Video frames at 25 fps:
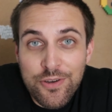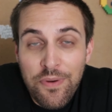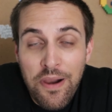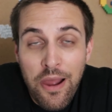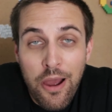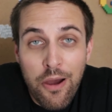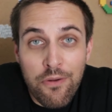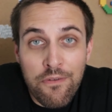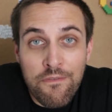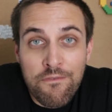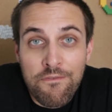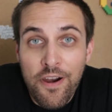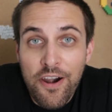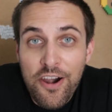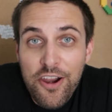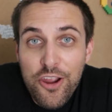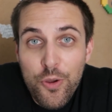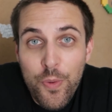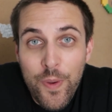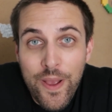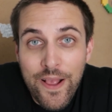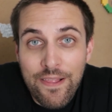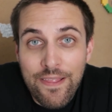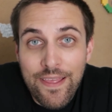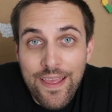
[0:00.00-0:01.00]
around very
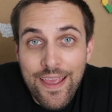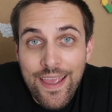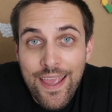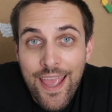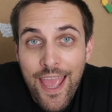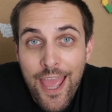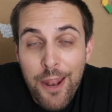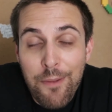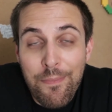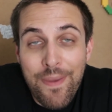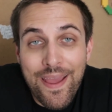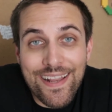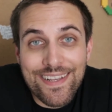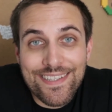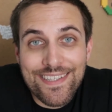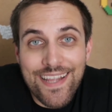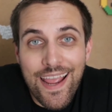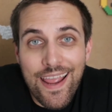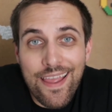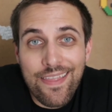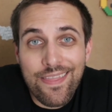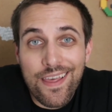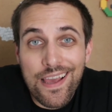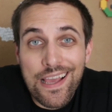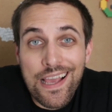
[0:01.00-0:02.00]
quickly and
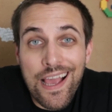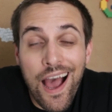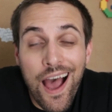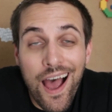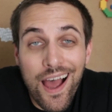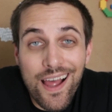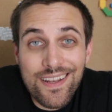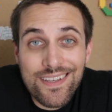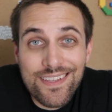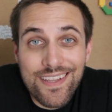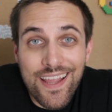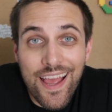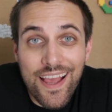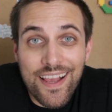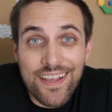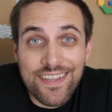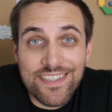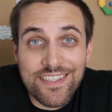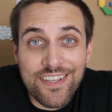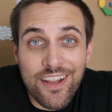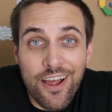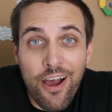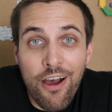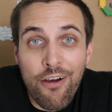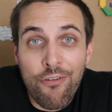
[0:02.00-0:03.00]
maintain the
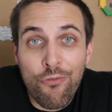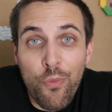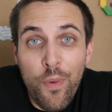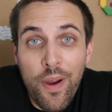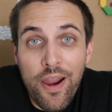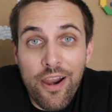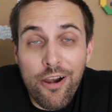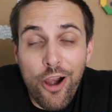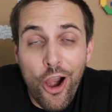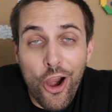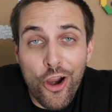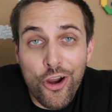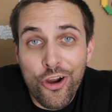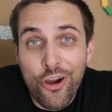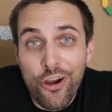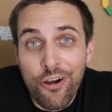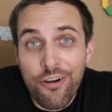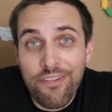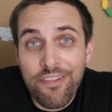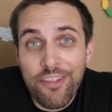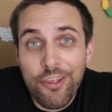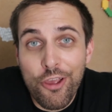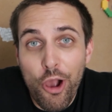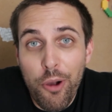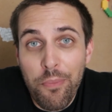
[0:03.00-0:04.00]
context of where our
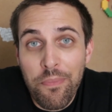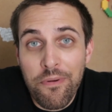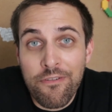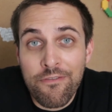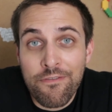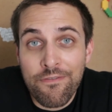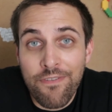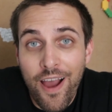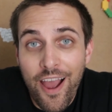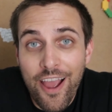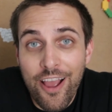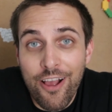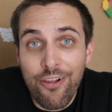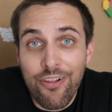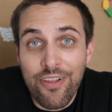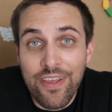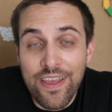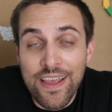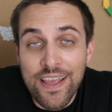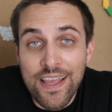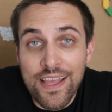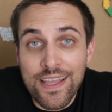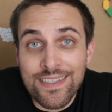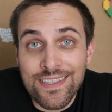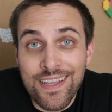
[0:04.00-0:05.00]
currently open file
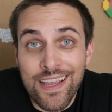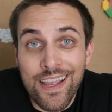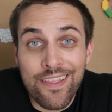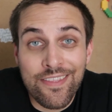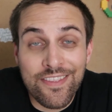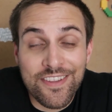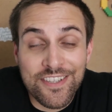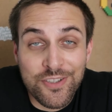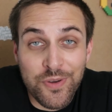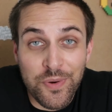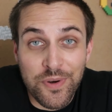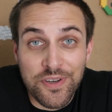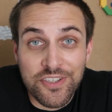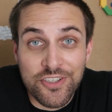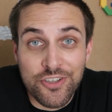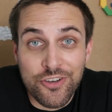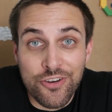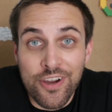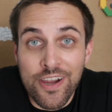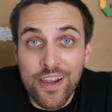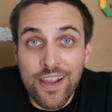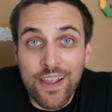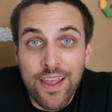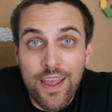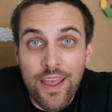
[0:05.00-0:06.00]
is in the source
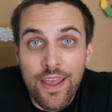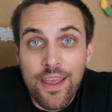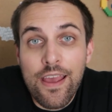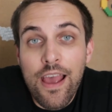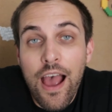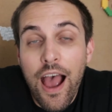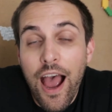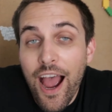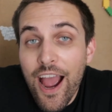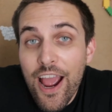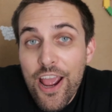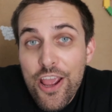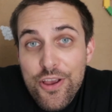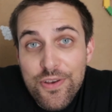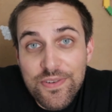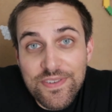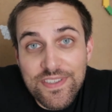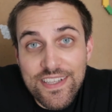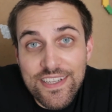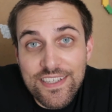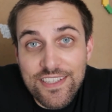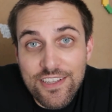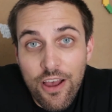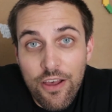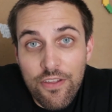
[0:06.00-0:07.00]
tree. I use
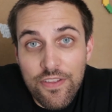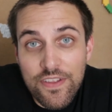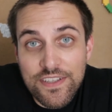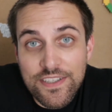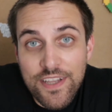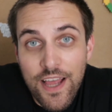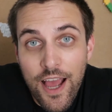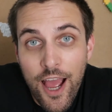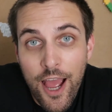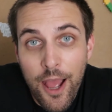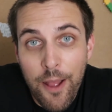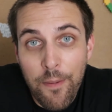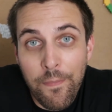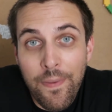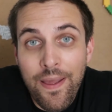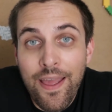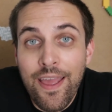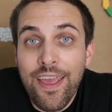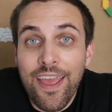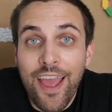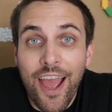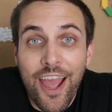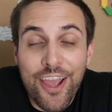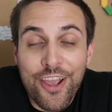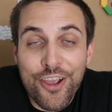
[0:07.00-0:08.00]
this all the time.
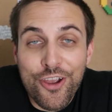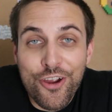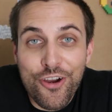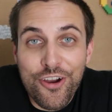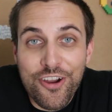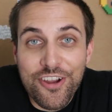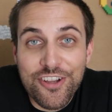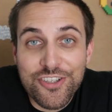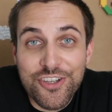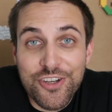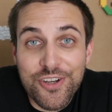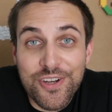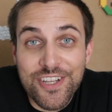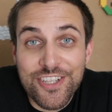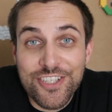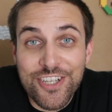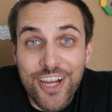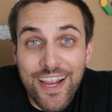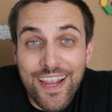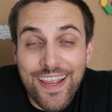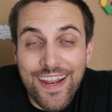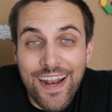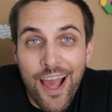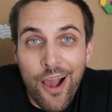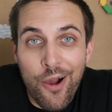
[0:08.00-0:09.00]
I encourage you to
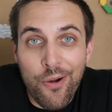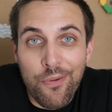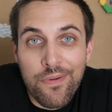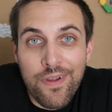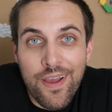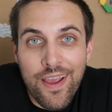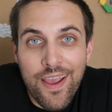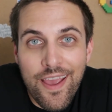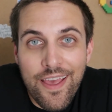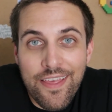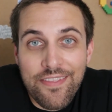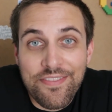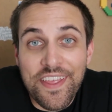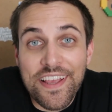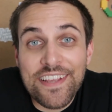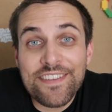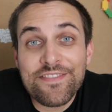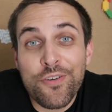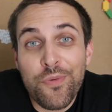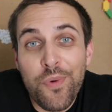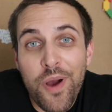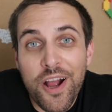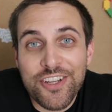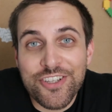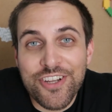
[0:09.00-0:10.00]
check it out. Thanks
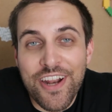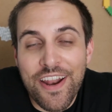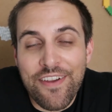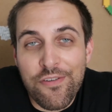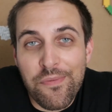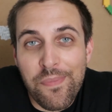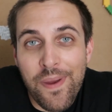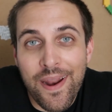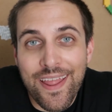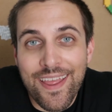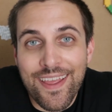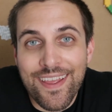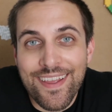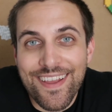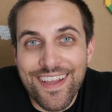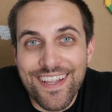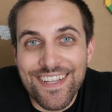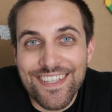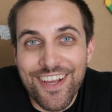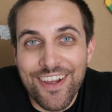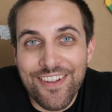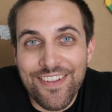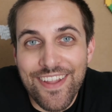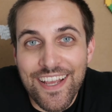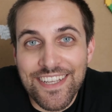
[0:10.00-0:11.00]
for watching, everybody.
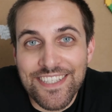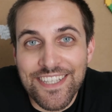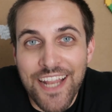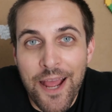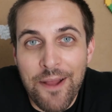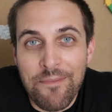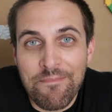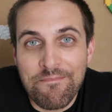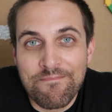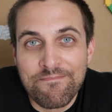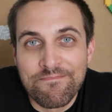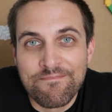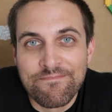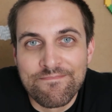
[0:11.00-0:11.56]
Until next time.